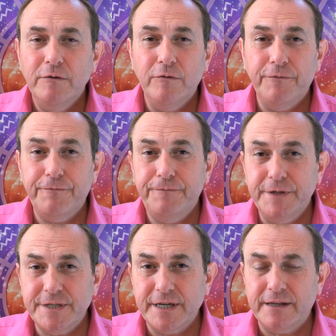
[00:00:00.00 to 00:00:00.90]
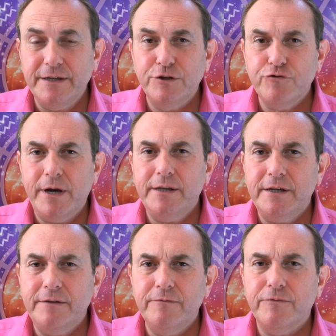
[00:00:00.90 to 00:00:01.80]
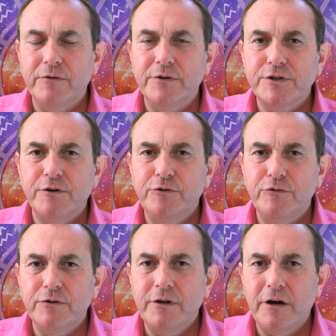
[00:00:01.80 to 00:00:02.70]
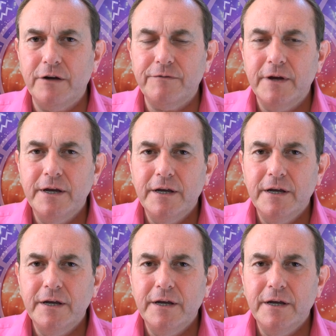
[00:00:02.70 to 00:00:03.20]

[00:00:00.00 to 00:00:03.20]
or physically draining influence on your life,